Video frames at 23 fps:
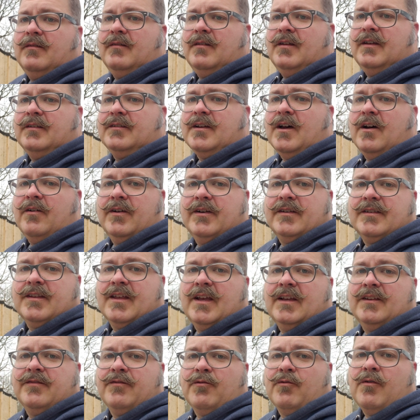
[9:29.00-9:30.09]
As always,
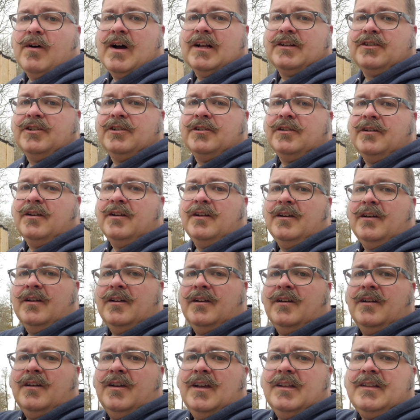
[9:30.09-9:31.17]
thanks for watching.
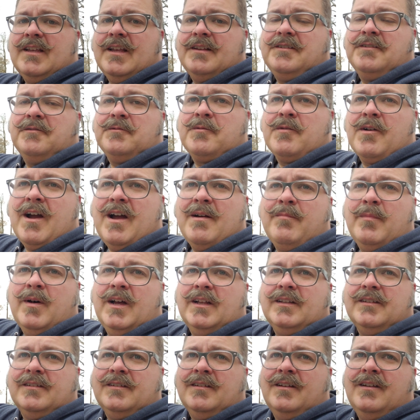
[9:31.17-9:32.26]
Hit that subscribe
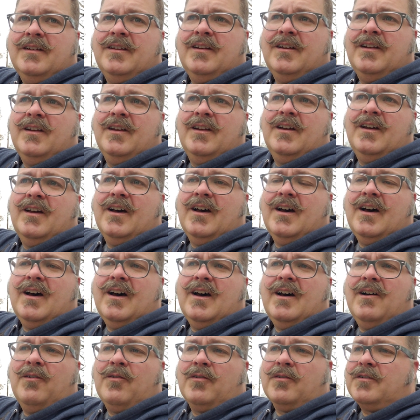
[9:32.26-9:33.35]
button.
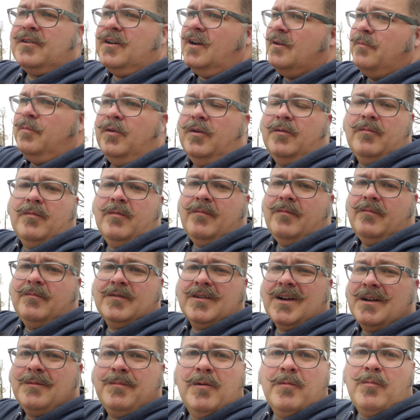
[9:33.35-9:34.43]
We're trying
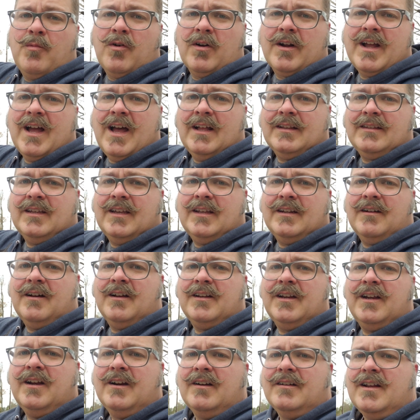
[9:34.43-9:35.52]
to put more content on
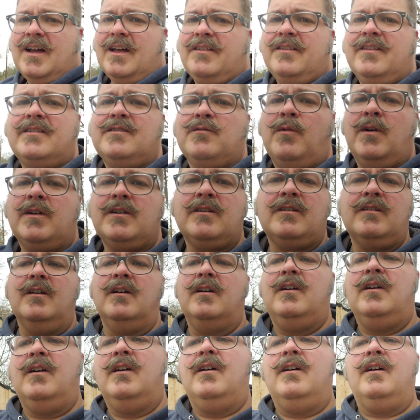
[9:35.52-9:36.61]
here now that it's winter
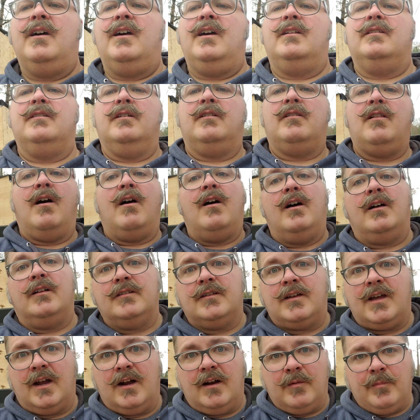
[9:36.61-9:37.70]
and the lawn
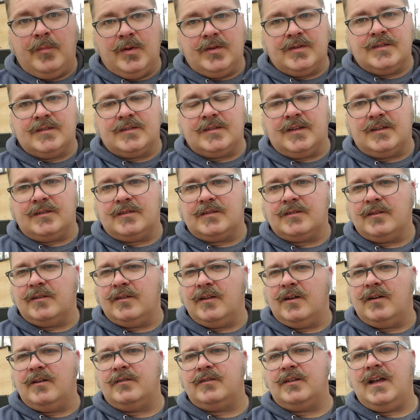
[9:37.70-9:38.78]
care business has
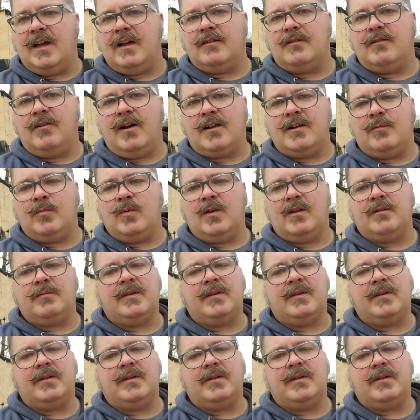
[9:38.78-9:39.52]
slowed down quite a bit.